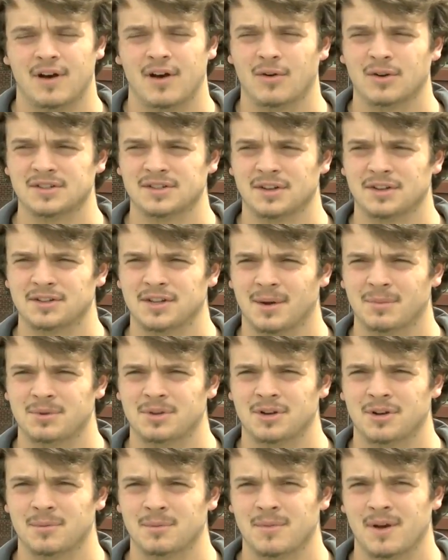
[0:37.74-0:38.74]
always looked up
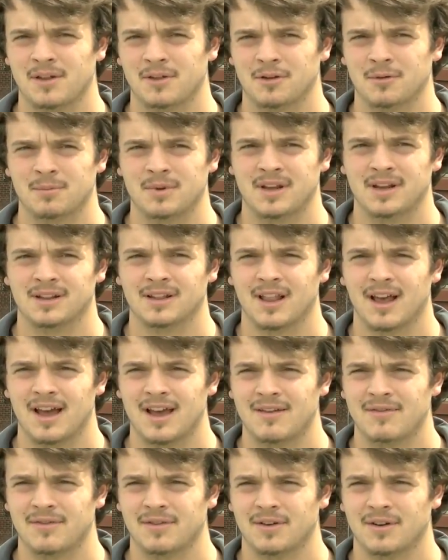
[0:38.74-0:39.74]
to him, whether it be in
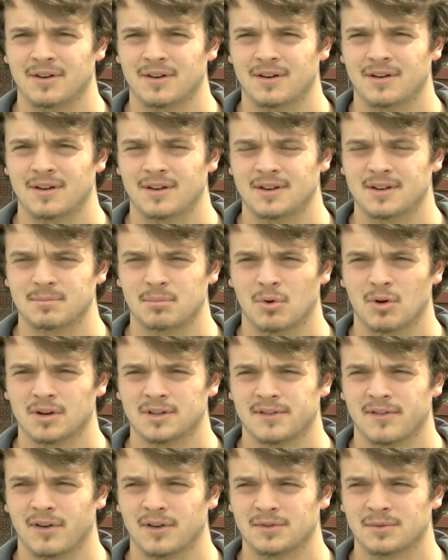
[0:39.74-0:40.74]
life or in sports.
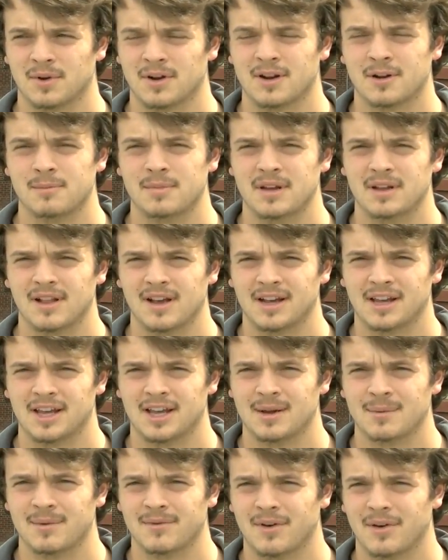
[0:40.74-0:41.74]
I've always wanted to be like
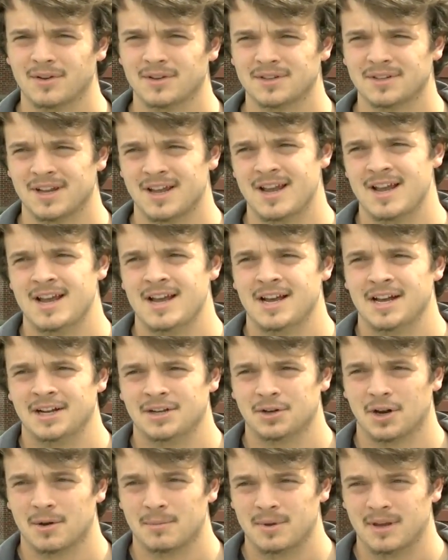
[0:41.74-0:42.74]
him. I've always
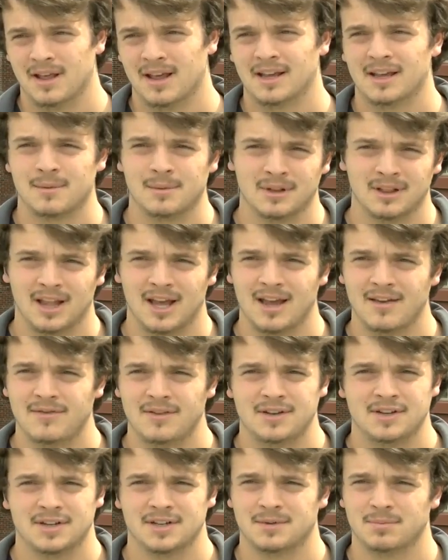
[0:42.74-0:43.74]
try to be like him in life.
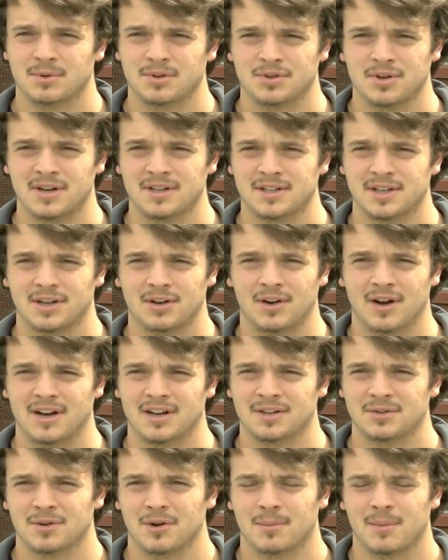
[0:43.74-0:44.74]
He just portrays the
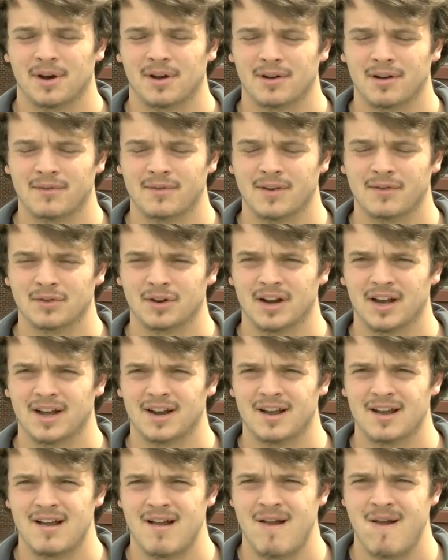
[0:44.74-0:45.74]
greatest role model I've ever
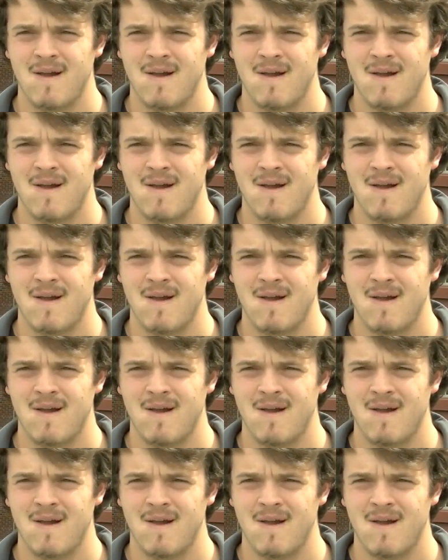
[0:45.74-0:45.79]
had.